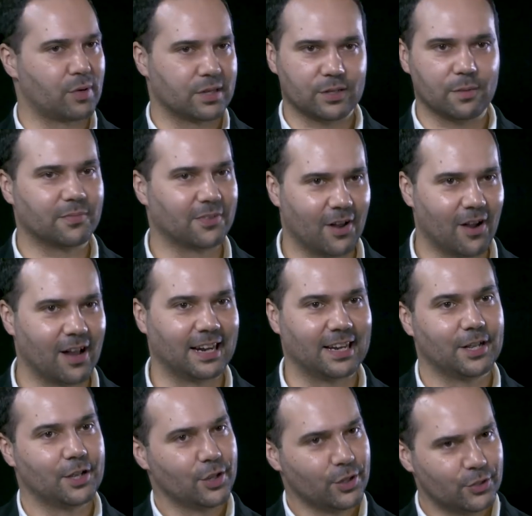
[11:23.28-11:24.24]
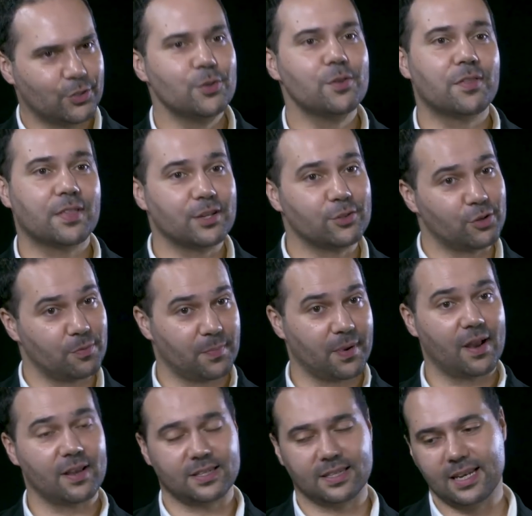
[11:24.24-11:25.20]
probably stop flying. Two of the things you can
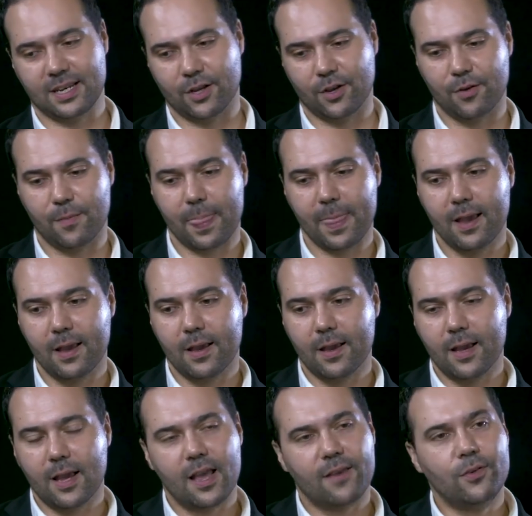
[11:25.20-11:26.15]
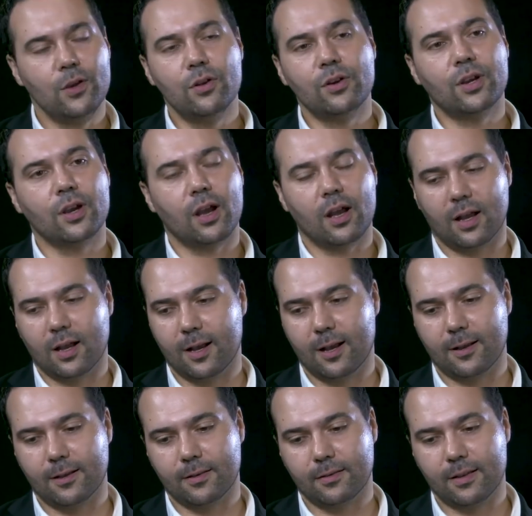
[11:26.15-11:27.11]
personally do. If you look
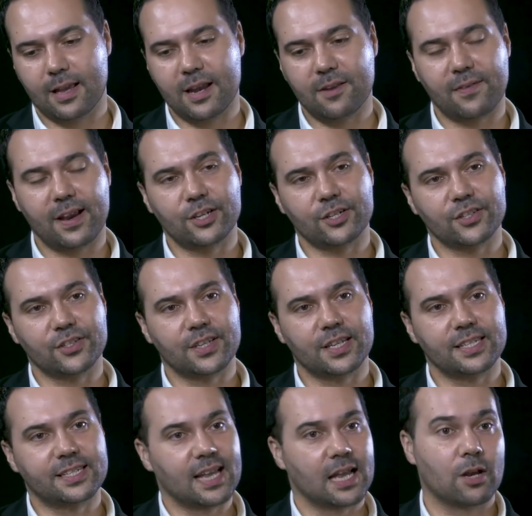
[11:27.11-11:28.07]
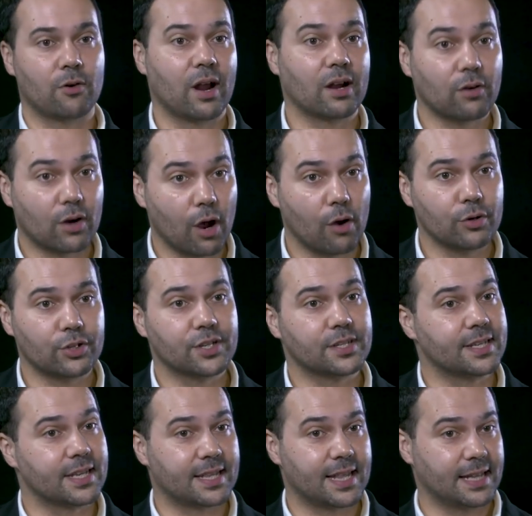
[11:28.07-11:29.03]
at innovations in cellular agriculture,
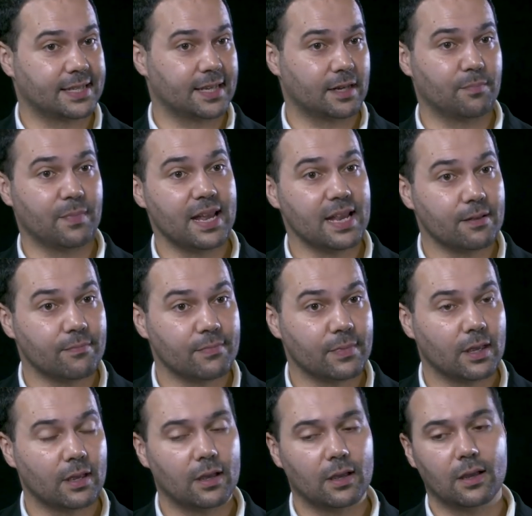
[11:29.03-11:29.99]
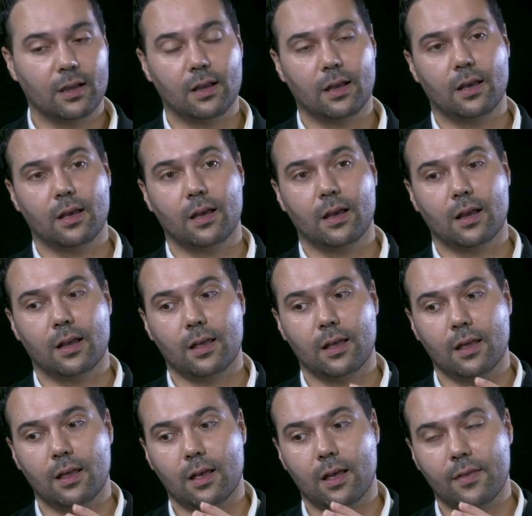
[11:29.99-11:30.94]
synthetic meat,
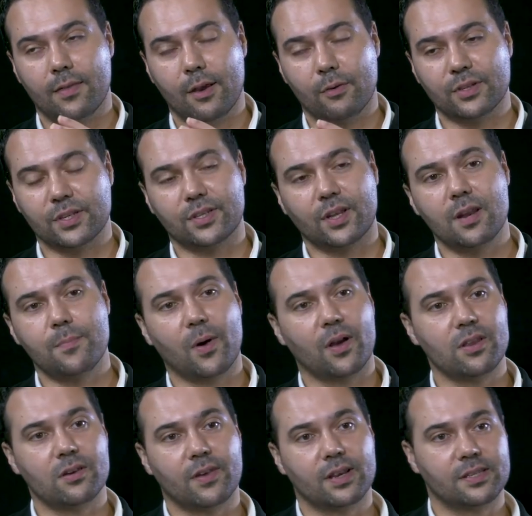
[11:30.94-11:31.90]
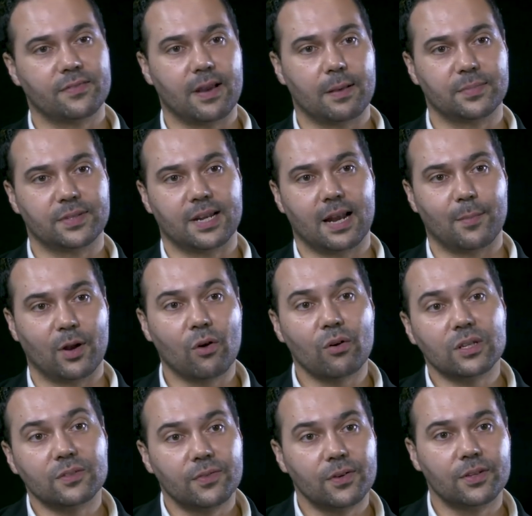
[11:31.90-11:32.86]
there was a study by the University of Amsterdam and
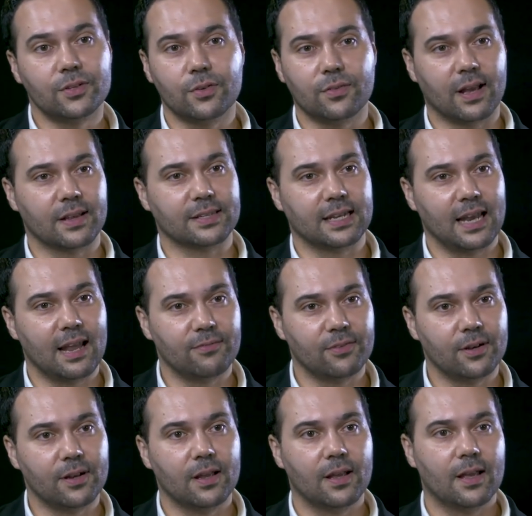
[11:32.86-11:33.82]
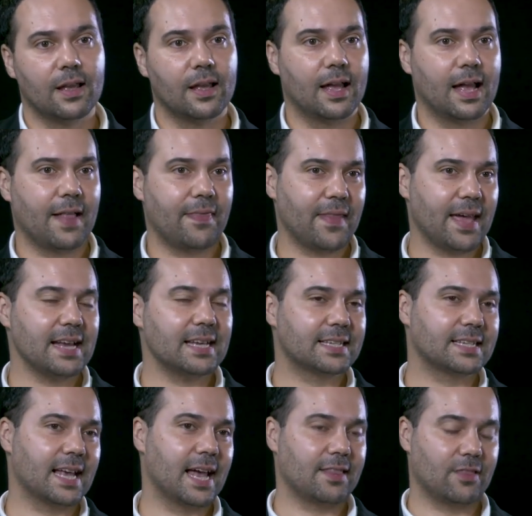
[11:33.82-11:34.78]
Oxford, 2011, and they
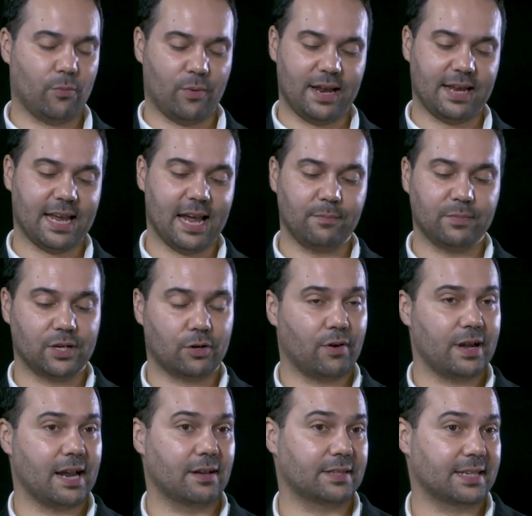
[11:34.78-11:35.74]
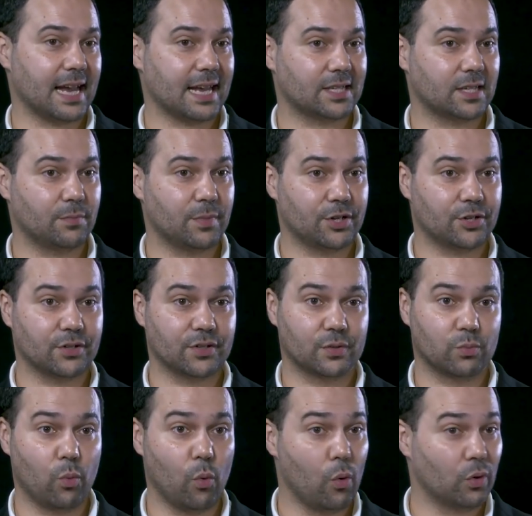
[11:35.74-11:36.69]
said that when it came to greenhouse gas
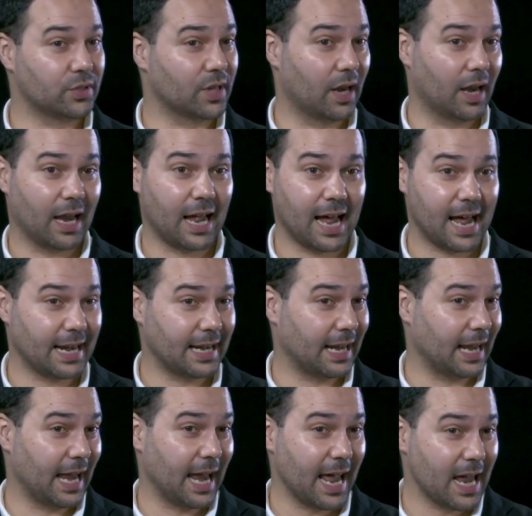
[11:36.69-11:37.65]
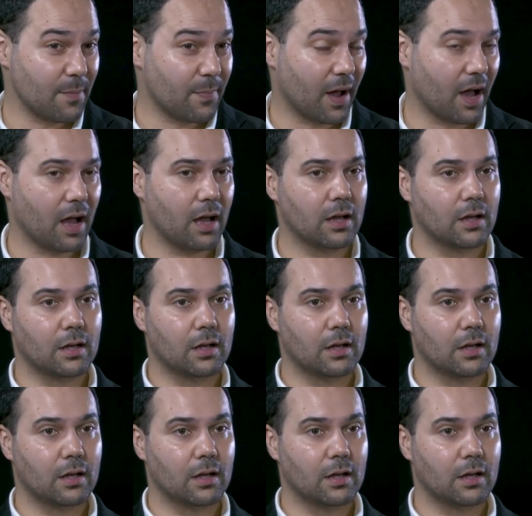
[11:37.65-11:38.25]
emissions, water, land, labour,